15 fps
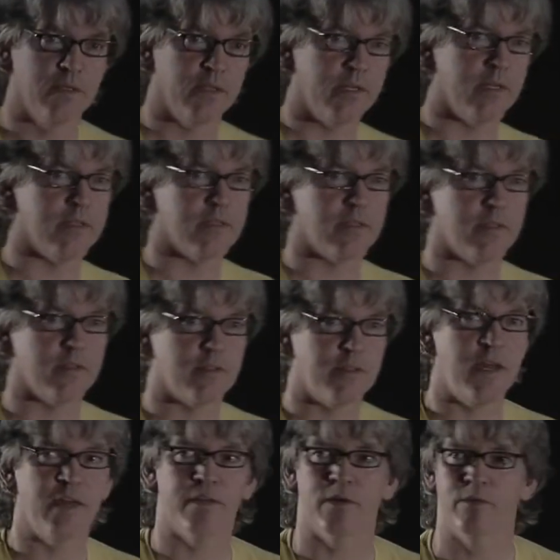It is the
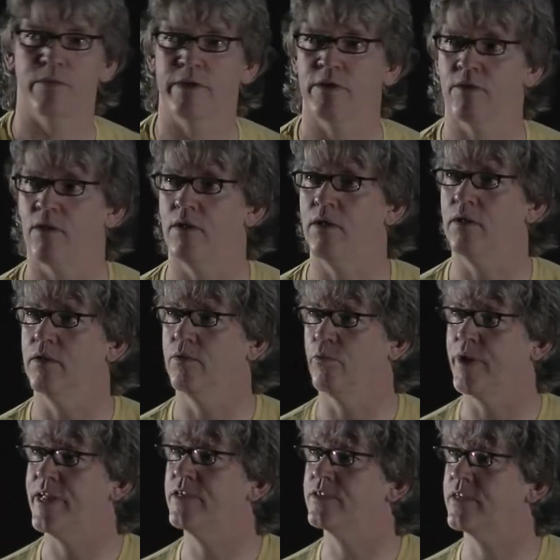thing that we are all
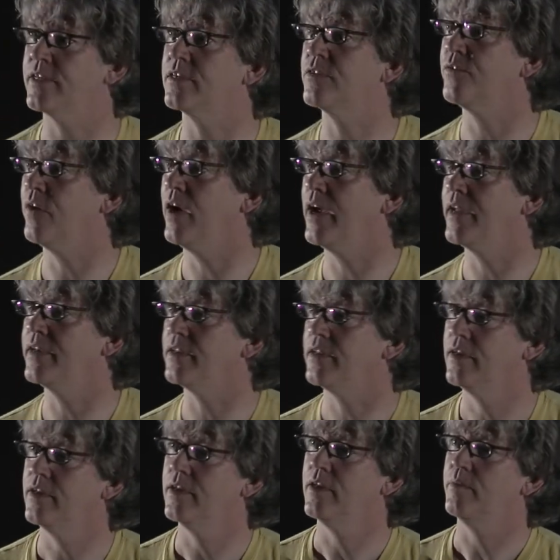racing to find
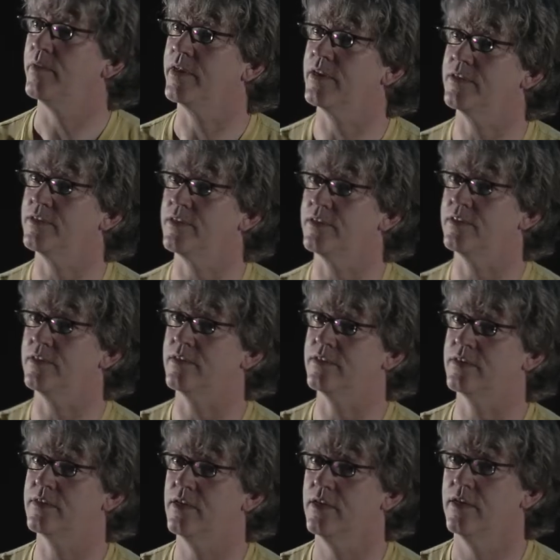because it is
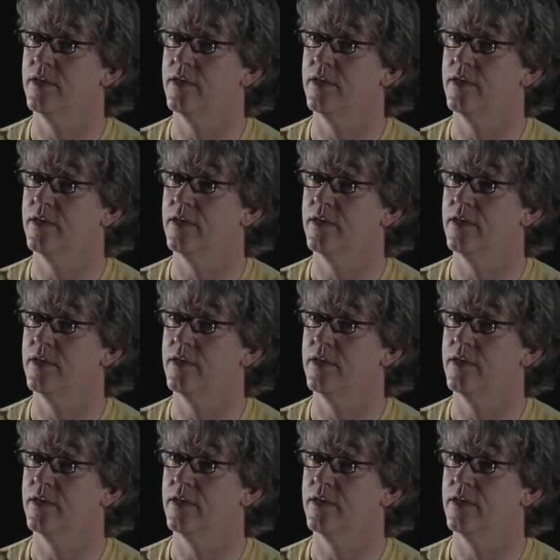this